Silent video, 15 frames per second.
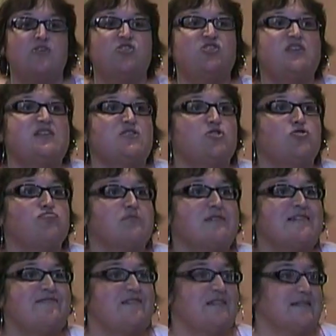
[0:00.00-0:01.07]
"She is
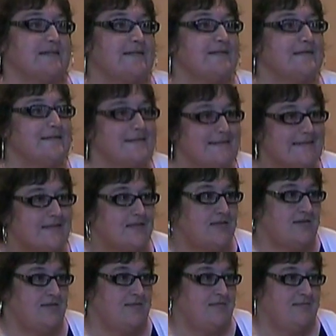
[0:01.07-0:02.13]
driving us
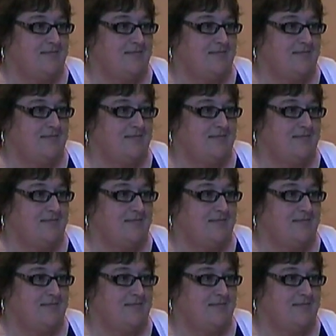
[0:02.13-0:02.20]
nuts."